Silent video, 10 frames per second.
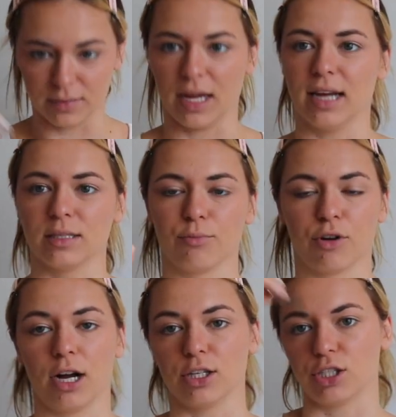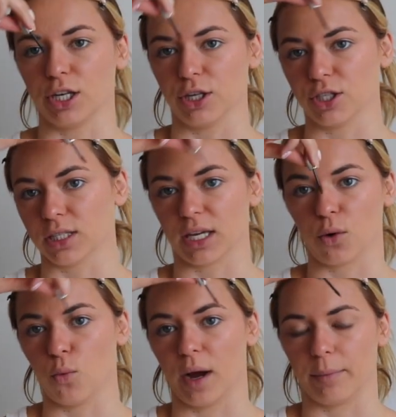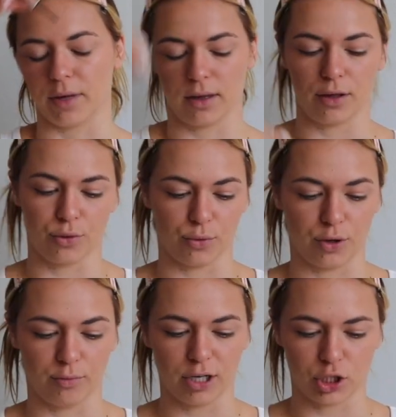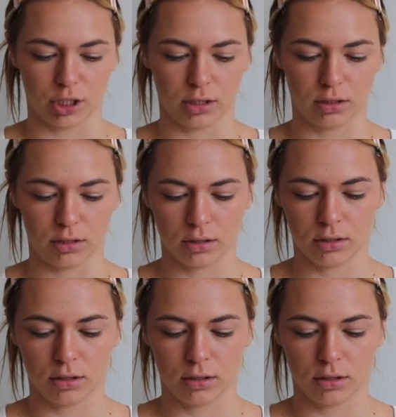It has a brush, and you just like wipe it through your brushes.